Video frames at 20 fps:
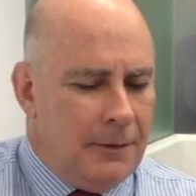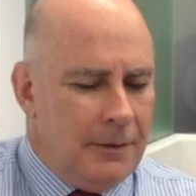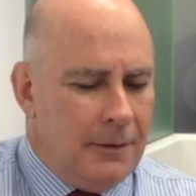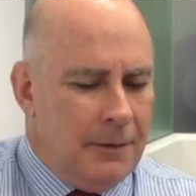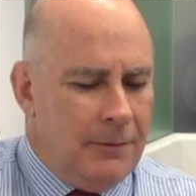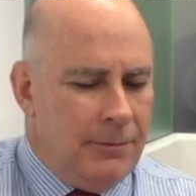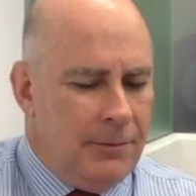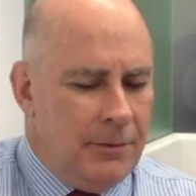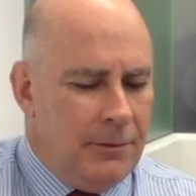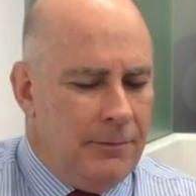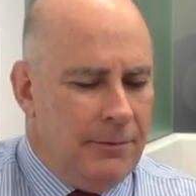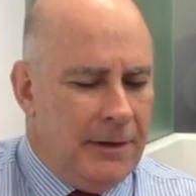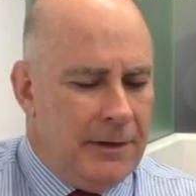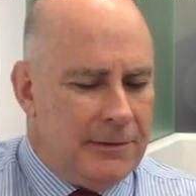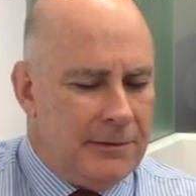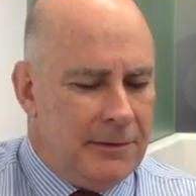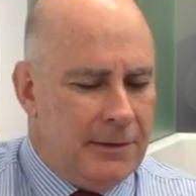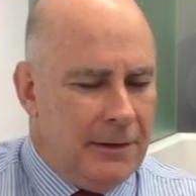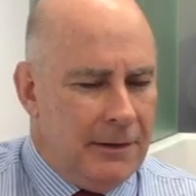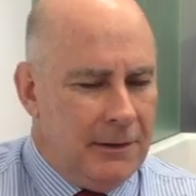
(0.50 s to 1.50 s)
if you're
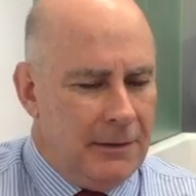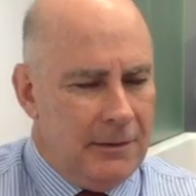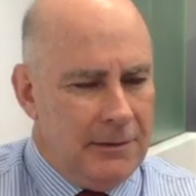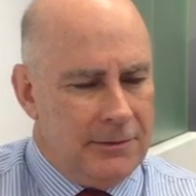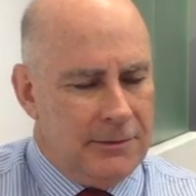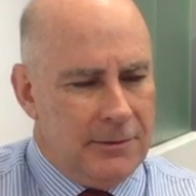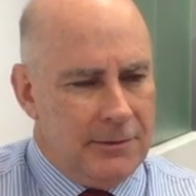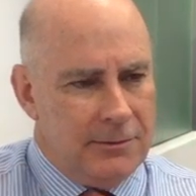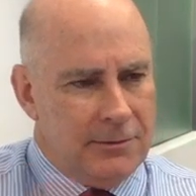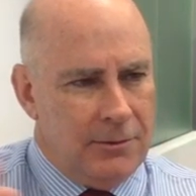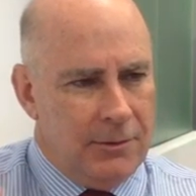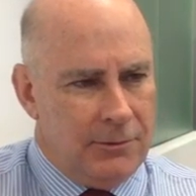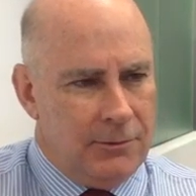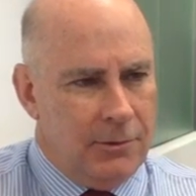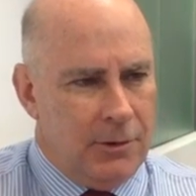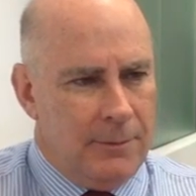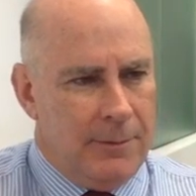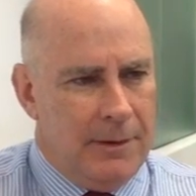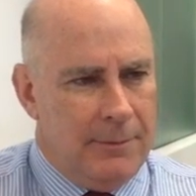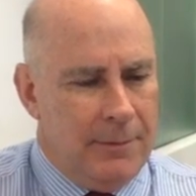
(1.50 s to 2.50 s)
investing, and let's just not
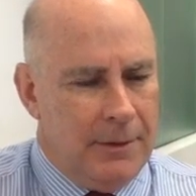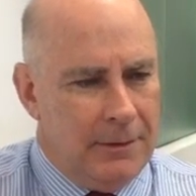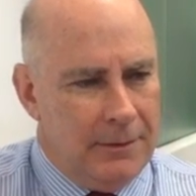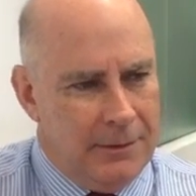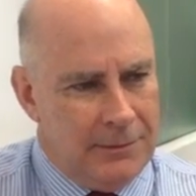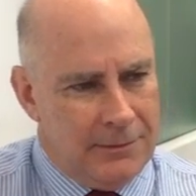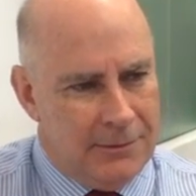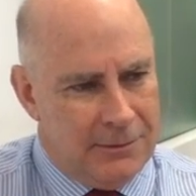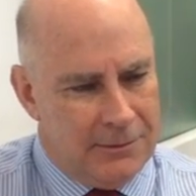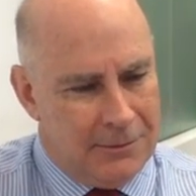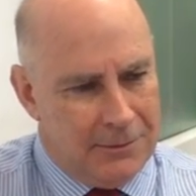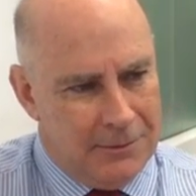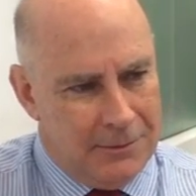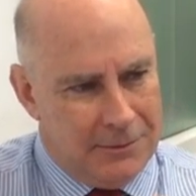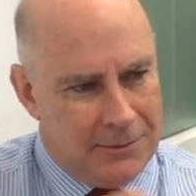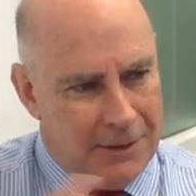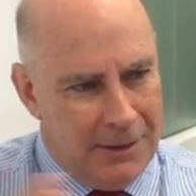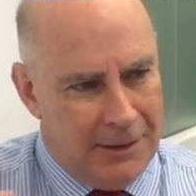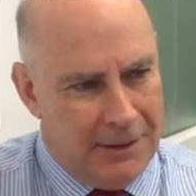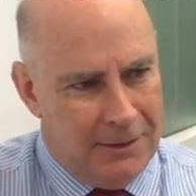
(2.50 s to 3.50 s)
talk about, let's just
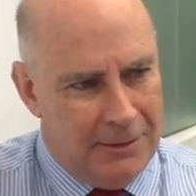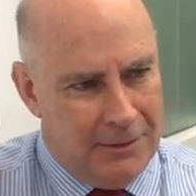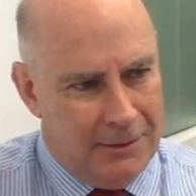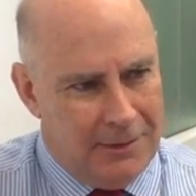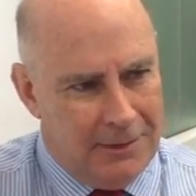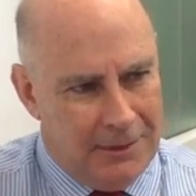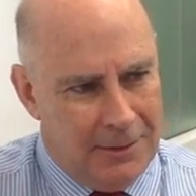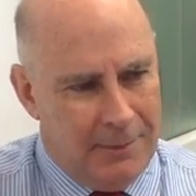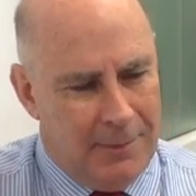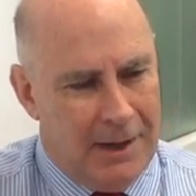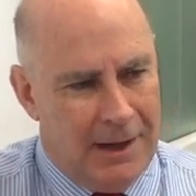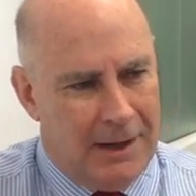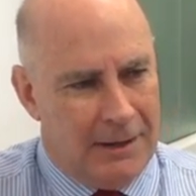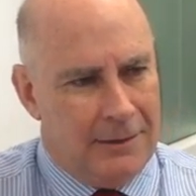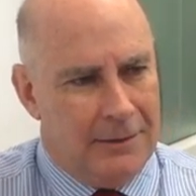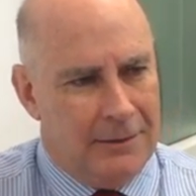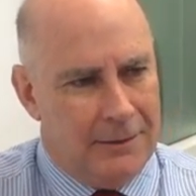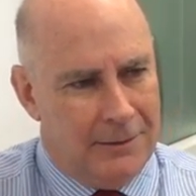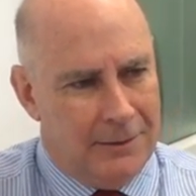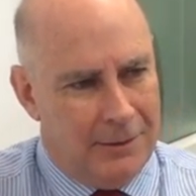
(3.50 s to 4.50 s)
say the
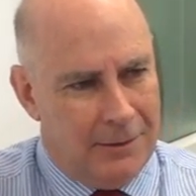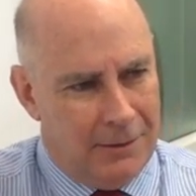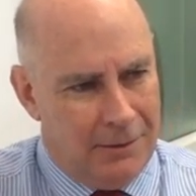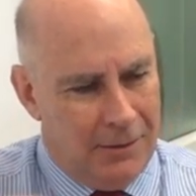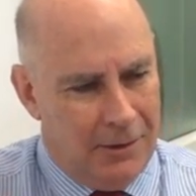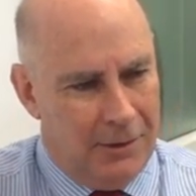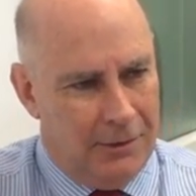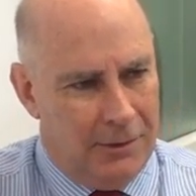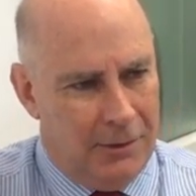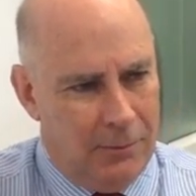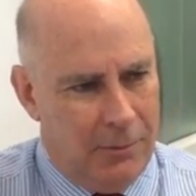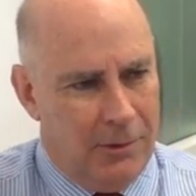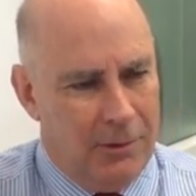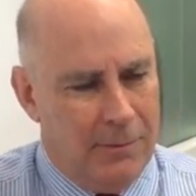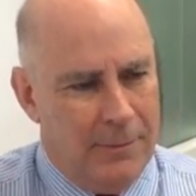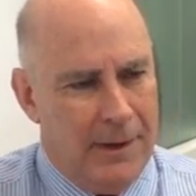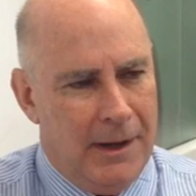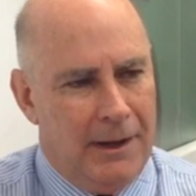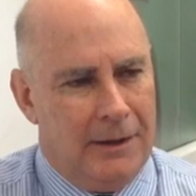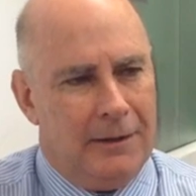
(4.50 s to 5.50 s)
market, the
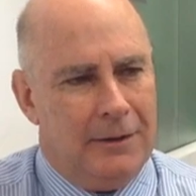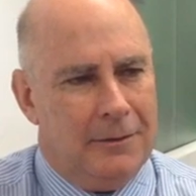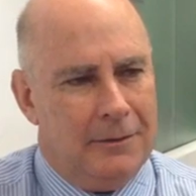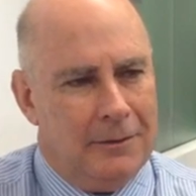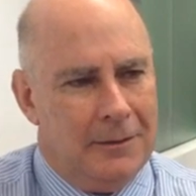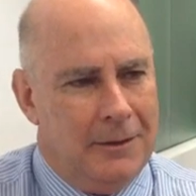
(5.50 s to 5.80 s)
world market.